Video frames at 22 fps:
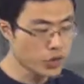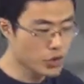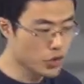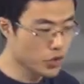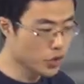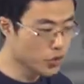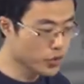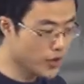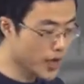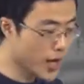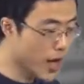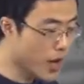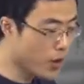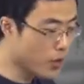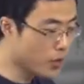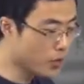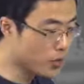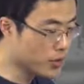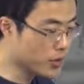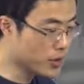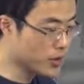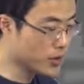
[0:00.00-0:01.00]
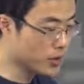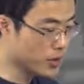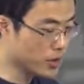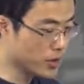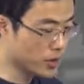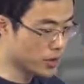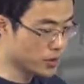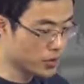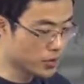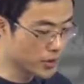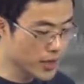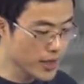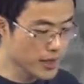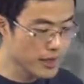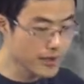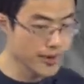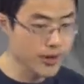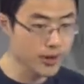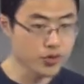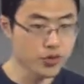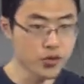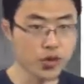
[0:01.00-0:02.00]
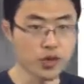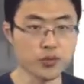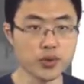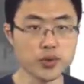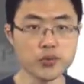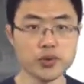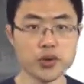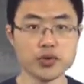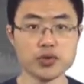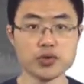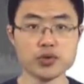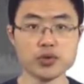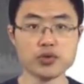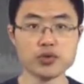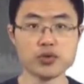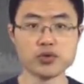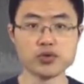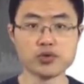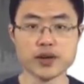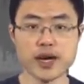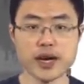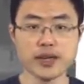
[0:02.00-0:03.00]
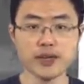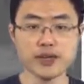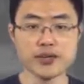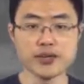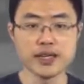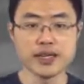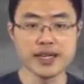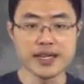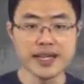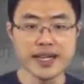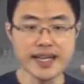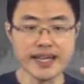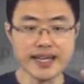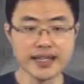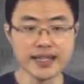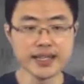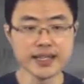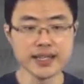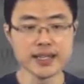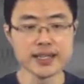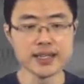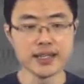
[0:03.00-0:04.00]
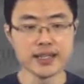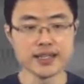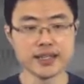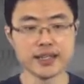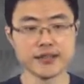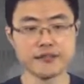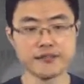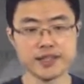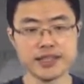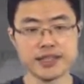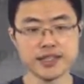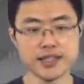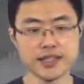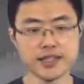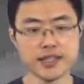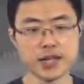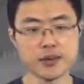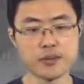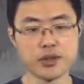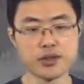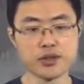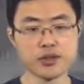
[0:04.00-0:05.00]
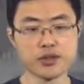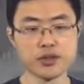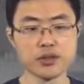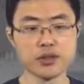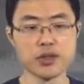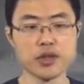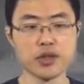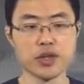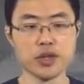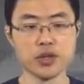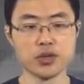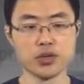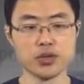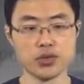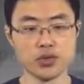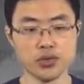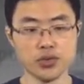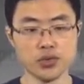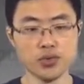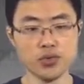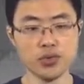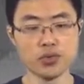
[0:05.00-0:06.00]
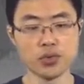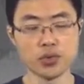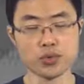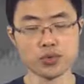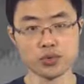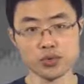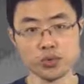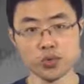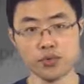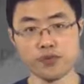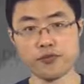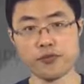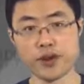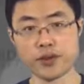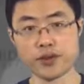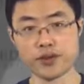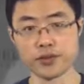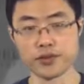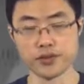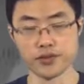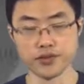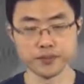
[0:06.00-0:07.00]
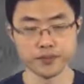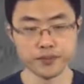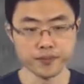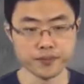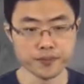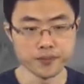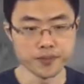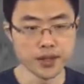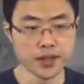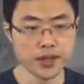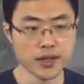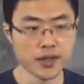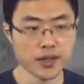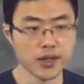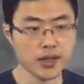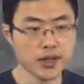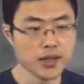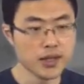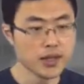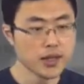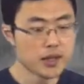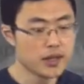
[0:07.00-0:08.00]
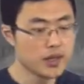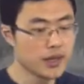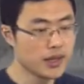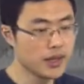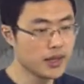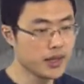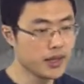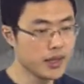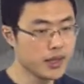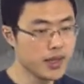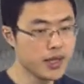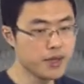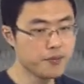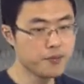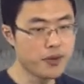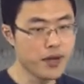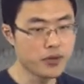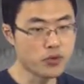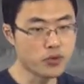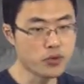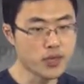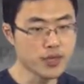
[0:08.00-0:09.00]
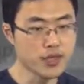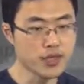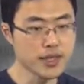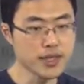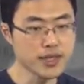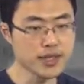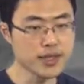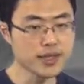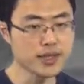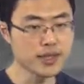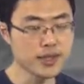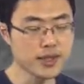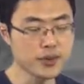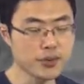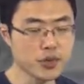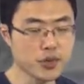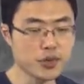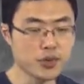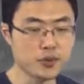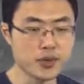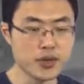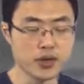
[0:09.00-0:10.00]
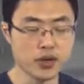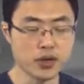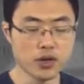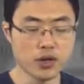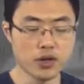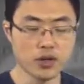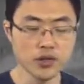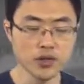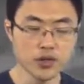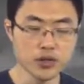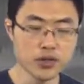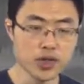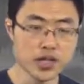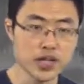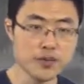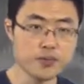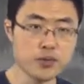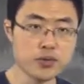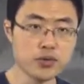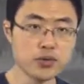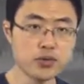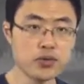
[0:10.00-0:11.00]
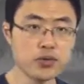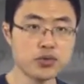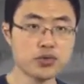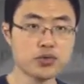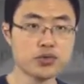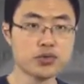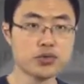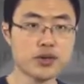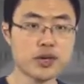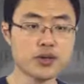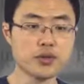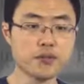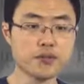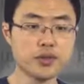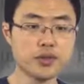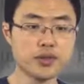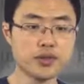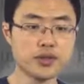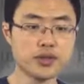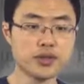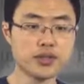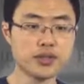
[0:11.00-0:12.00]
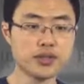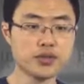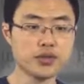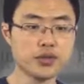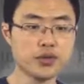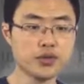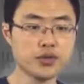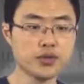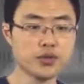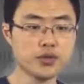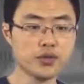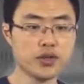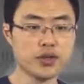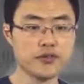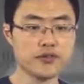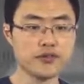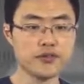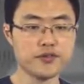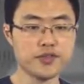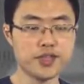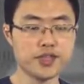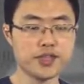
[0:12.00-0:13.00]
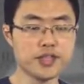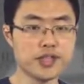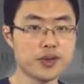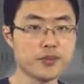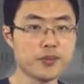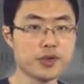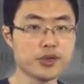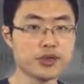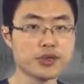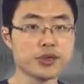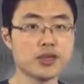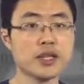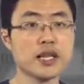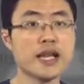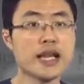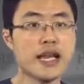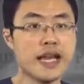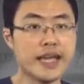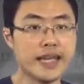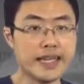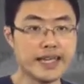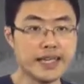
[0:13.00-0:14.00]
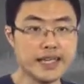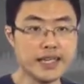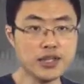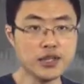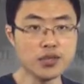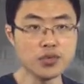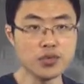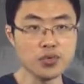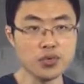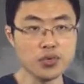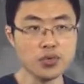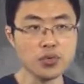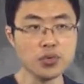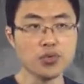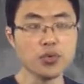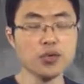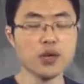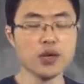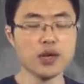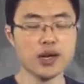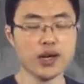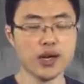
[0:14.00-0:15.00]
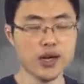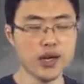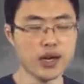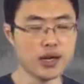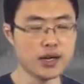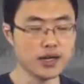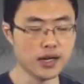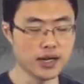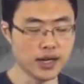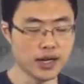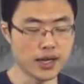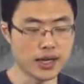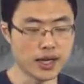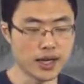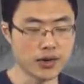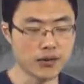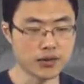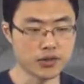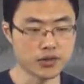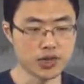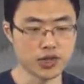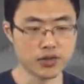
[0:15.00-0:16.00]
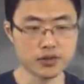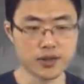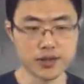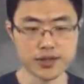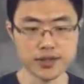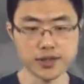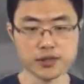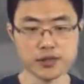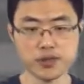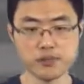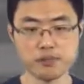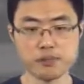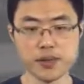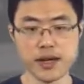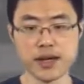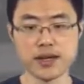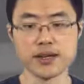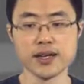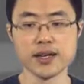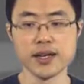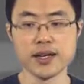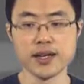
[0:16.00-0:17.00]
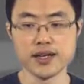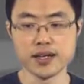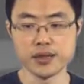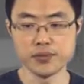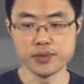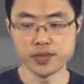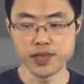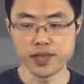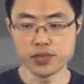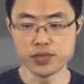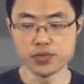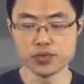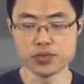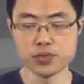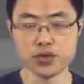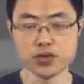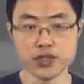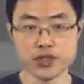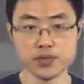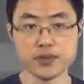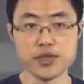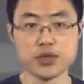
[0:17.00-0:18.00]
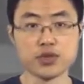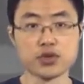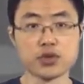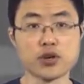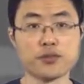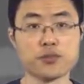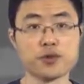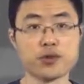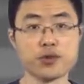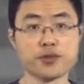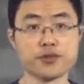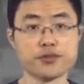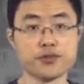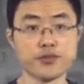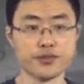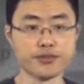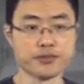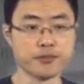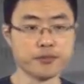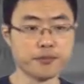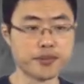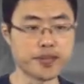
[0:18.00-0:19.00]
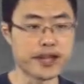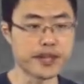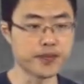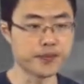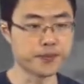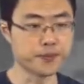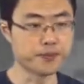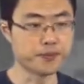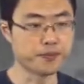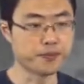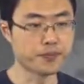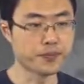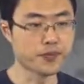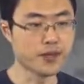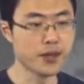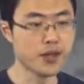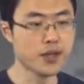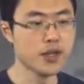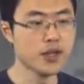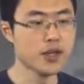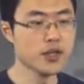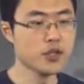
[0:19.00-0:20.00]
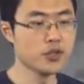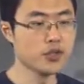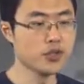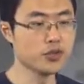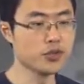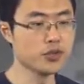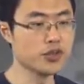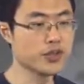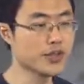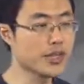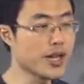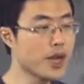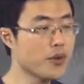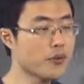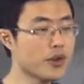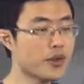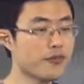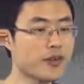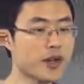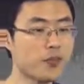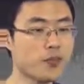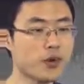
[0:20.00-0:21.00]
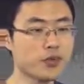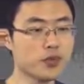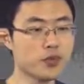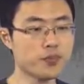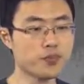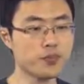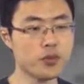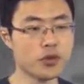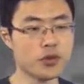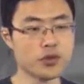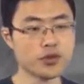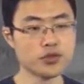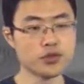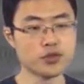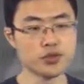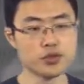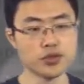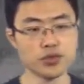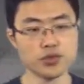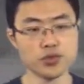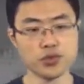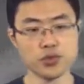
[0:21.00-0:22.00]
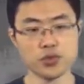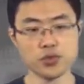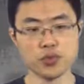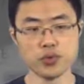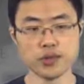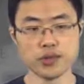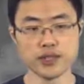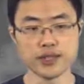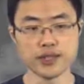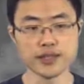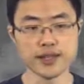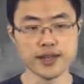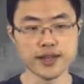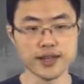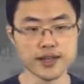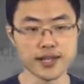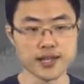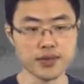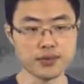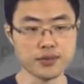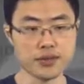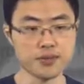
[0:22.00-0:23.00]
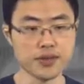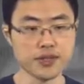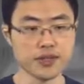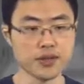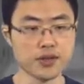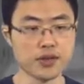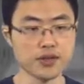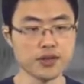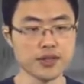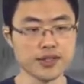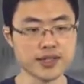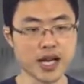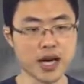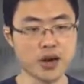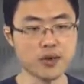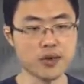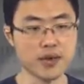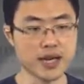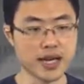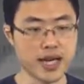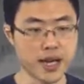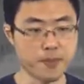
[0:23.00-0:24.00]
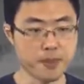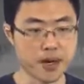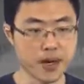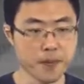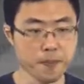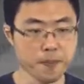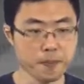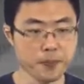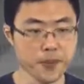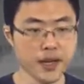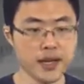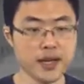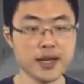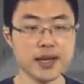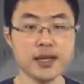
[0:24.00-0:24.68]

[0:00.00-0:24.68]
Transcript: So now, in, in, today's lecture, we want to try to link the VC dimension to the growth function. And by doing this, uh, we will be also able to try to put this notion of the VC dimension into uh, uh, our generalization bound, and then we can draw some interpretations from that. So to start with, I want to point you to this theorem. It's called the Sauer lemma.